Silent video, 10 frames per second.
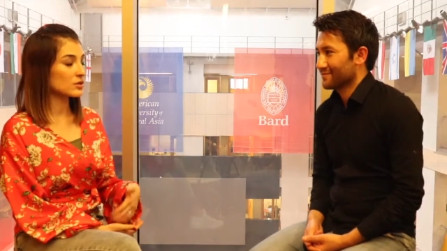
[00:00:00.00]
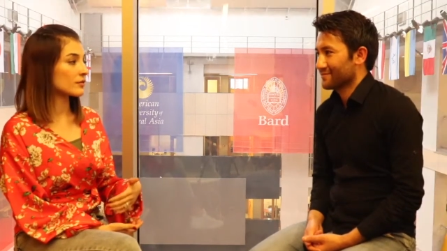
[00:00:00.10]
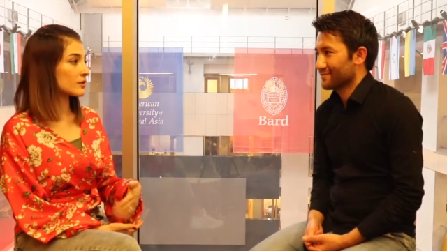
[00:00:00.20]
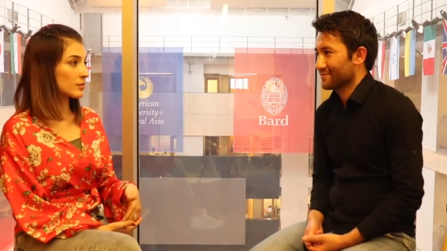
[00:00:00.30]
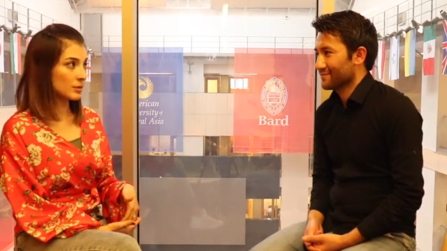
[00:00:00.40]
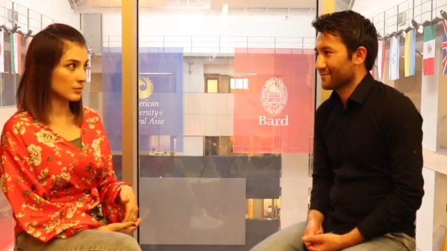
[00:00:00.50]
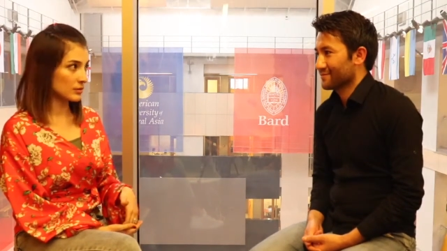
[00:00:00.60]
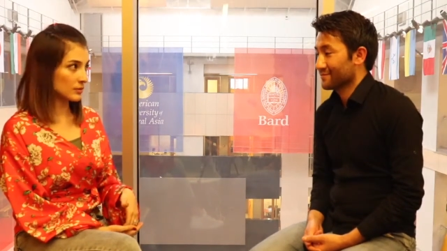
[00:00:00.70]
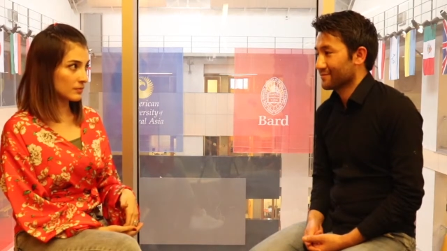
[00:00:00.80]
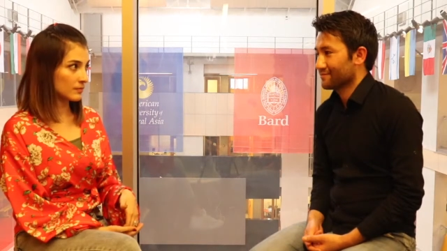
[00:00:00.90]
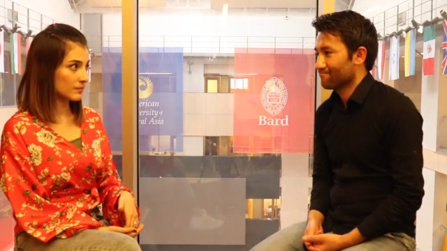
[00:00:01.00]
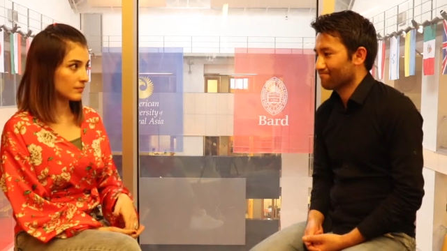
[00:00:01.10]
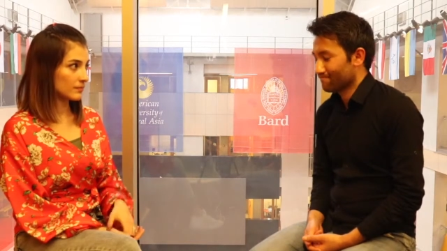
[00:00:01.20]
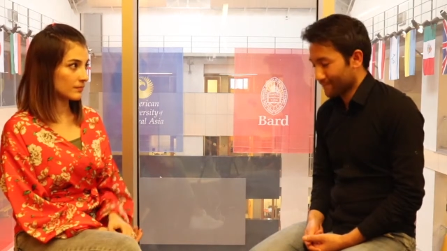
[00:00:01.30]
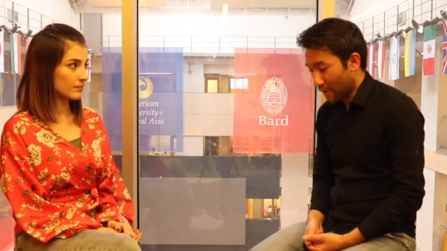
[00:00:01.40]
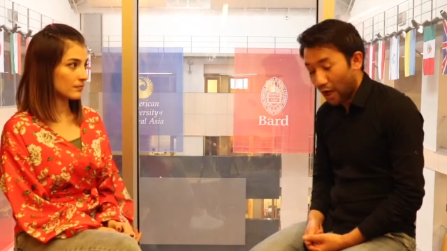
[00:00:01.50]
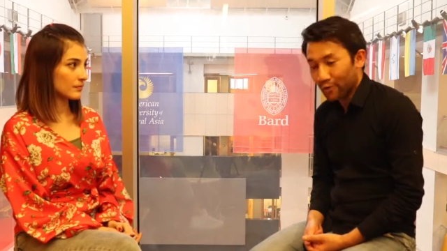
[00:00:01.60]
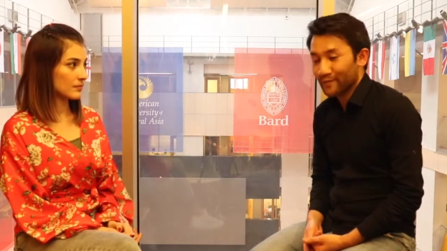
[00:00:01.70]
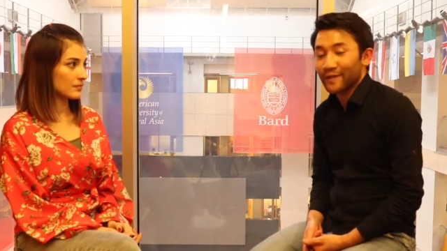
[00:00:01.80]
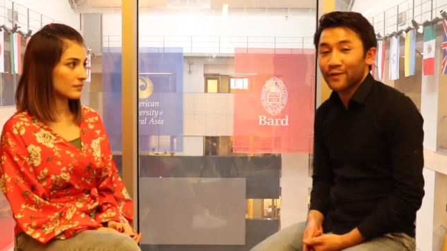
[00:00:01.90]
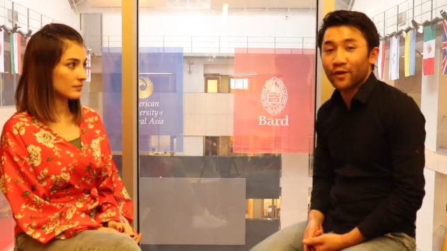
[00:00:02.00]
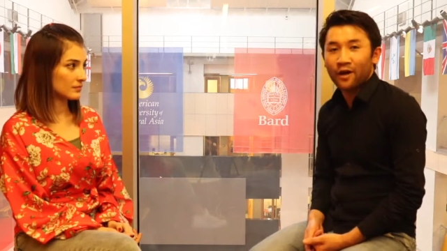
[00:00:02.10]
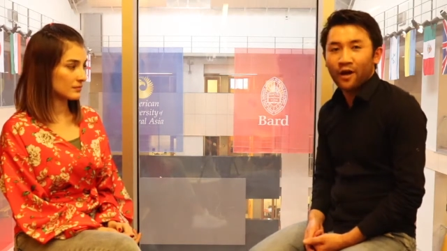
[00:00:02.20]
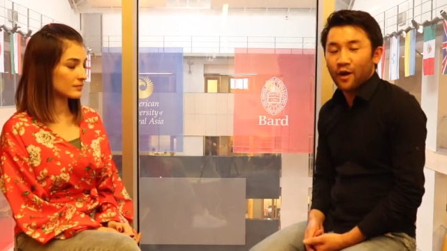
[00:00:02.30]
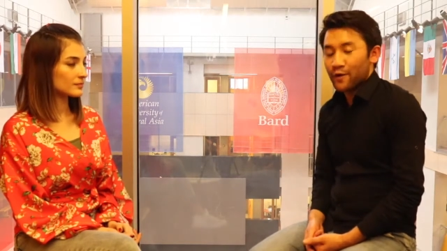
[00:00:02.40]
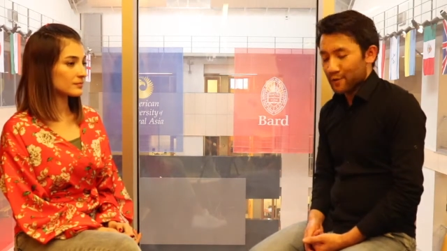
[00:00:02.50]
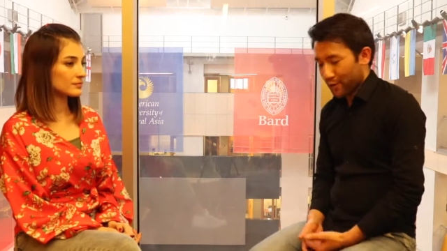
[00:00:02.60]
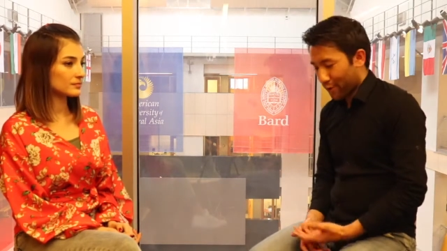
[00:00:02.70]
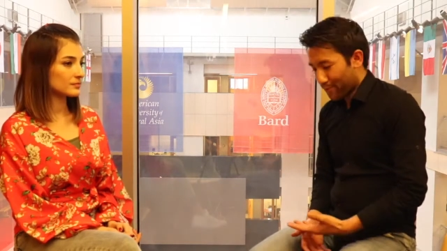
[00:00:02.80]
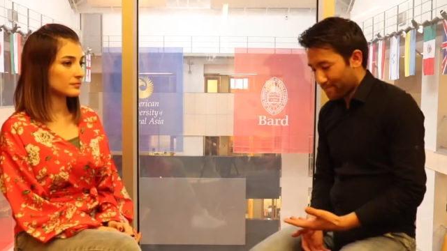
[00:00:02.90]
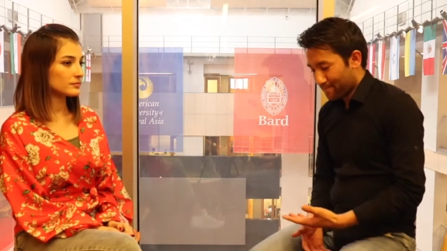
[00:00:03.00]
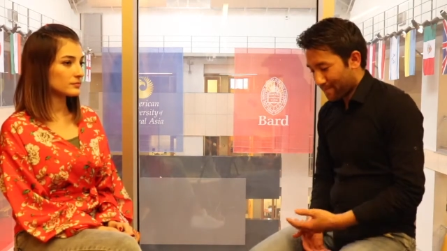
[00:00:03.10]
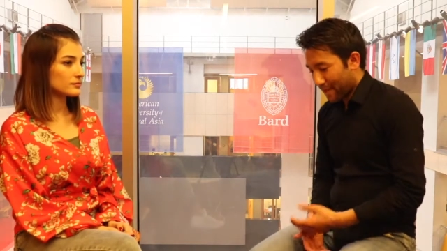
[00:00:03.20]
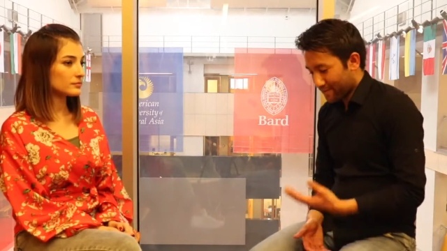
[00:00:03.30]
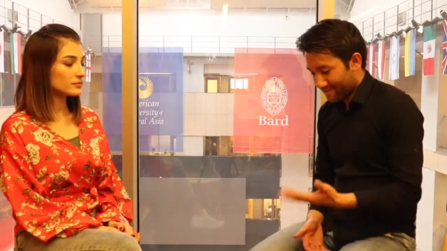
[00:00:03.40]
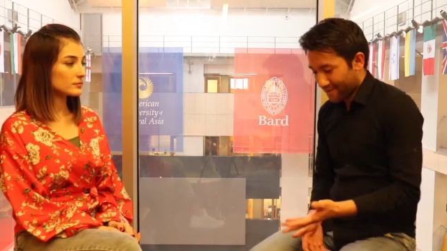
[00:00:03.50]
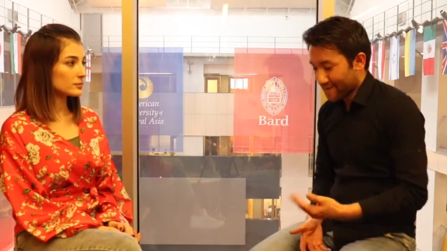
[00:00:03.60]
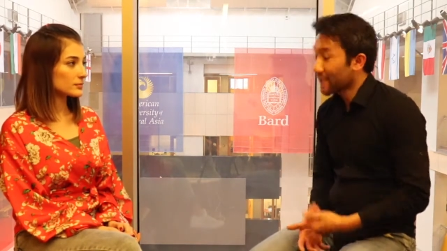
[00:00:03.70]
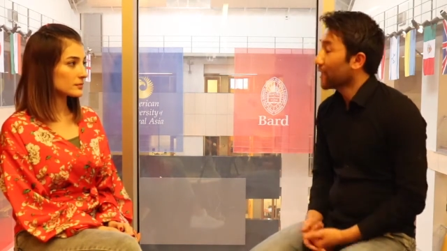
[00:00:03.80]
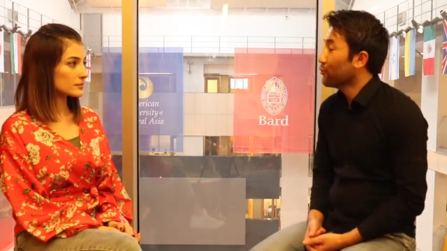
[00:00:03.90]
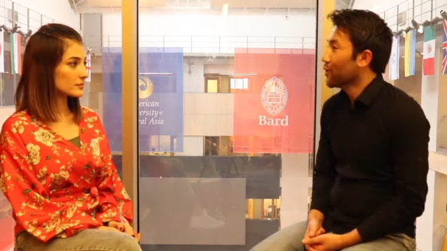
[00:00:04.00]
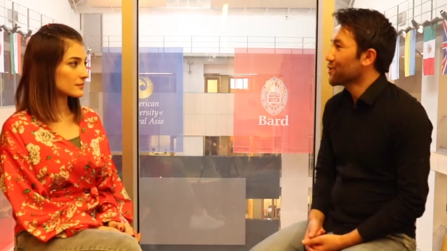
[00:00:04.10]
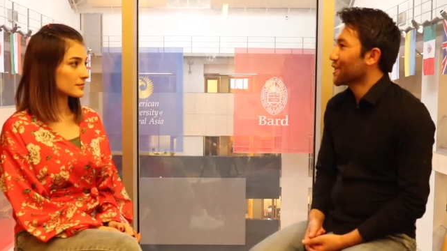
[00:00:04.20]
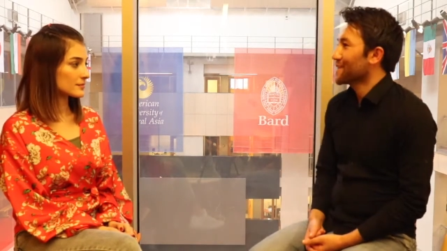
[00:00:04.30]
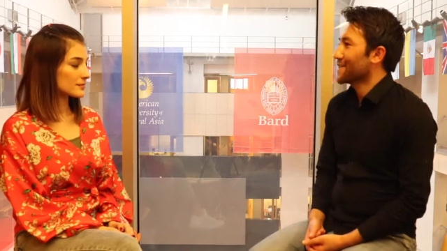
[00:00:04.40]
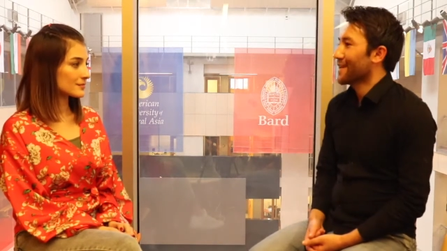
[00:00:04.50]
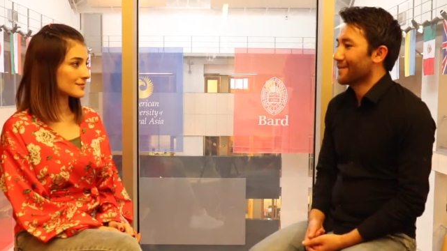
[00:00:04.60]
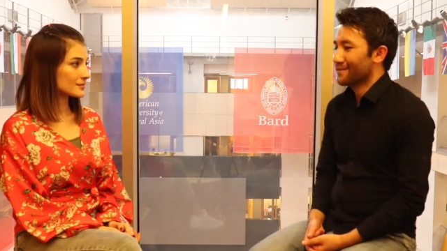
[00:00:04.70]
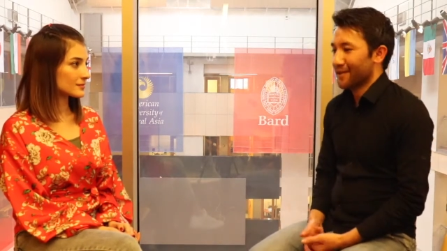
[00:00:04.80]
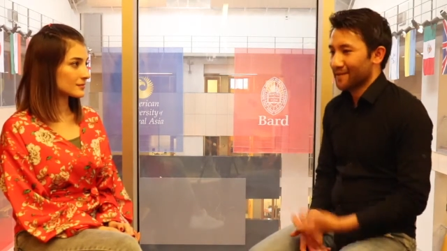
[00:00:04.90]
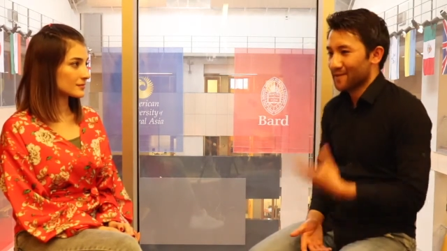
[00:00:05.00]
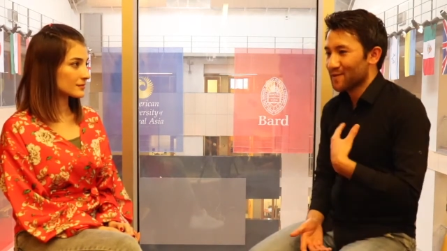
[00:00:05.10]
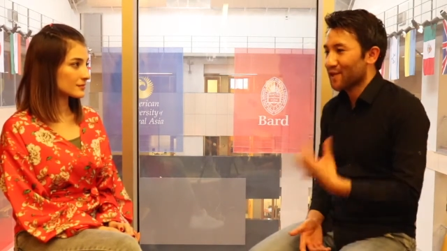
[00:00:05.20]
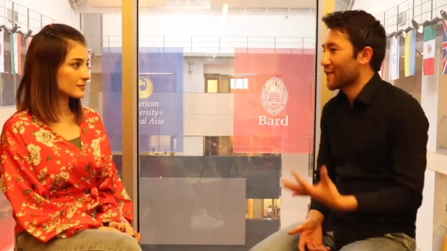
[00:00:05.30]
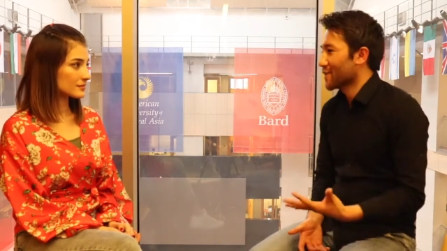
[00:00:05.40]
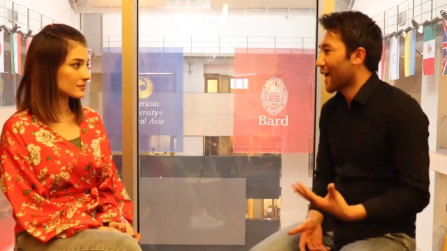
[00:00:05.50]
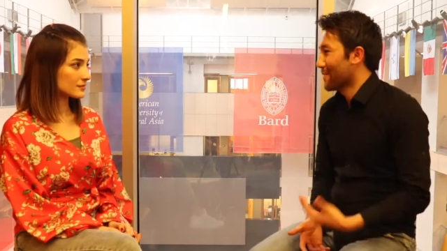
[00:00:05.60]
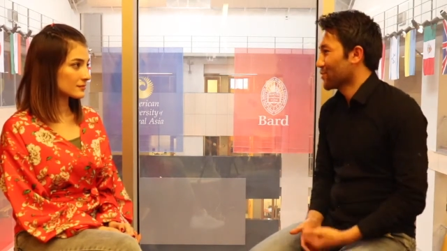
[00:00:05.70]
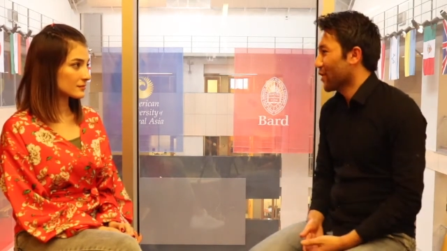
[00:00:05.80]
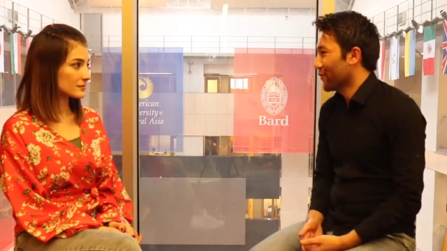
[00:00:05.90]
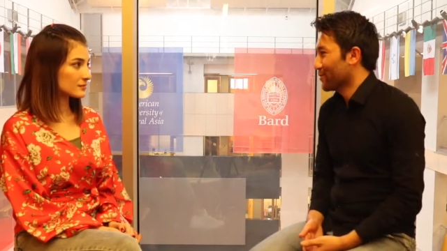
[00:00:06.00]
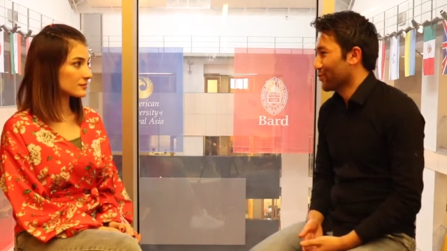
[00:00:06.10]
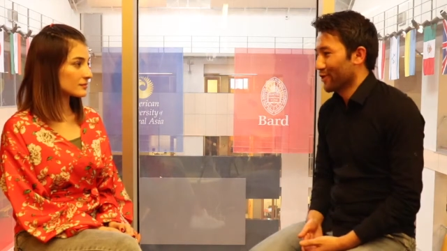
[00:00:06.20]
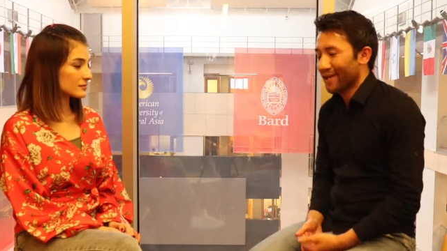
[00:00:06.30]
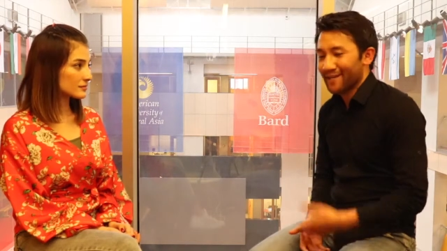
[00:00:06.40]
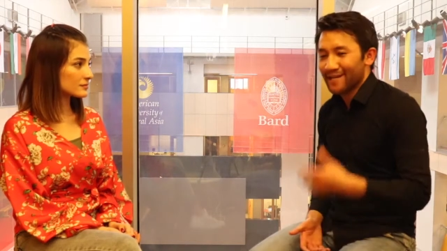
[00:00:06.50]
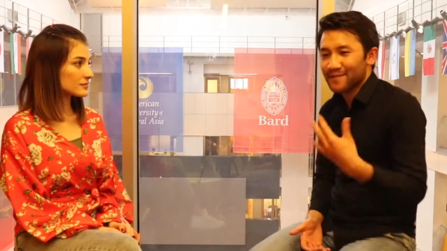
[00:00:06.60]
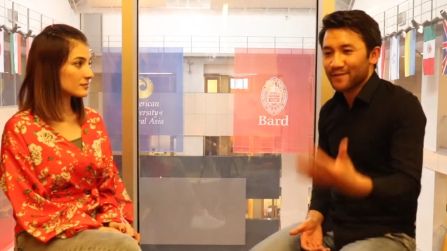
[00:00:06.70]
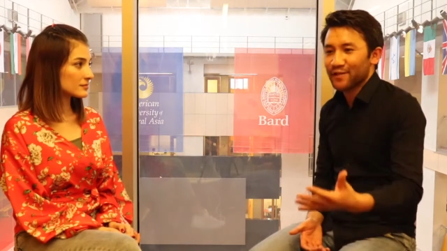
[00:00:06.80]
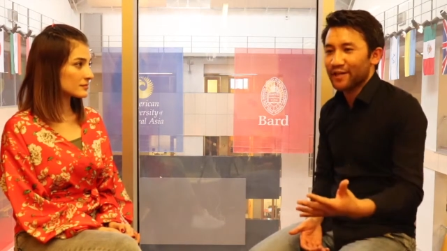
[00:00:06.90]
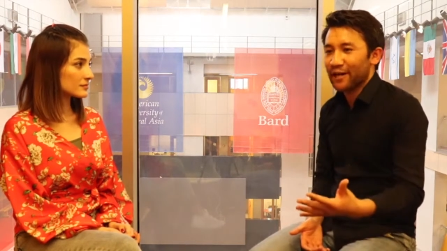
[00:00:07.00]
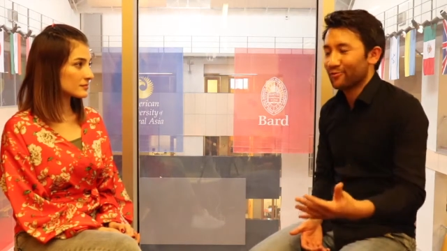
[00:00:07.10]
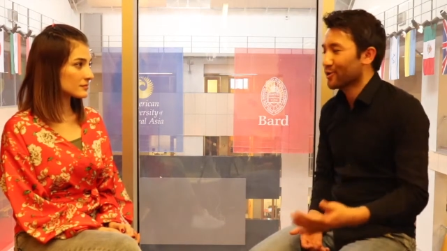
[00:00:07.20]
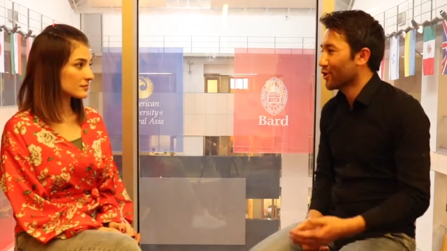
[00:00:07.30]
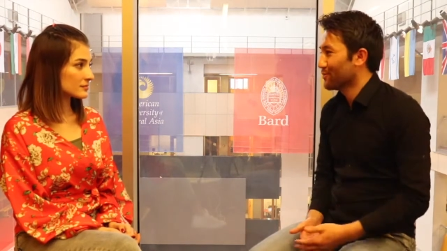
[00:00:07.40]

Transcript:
Speaker 1: of the people.
Speaker 2: Oh, thank you. So uh, the second question is that like this year is I'm sophomore and next year I'll become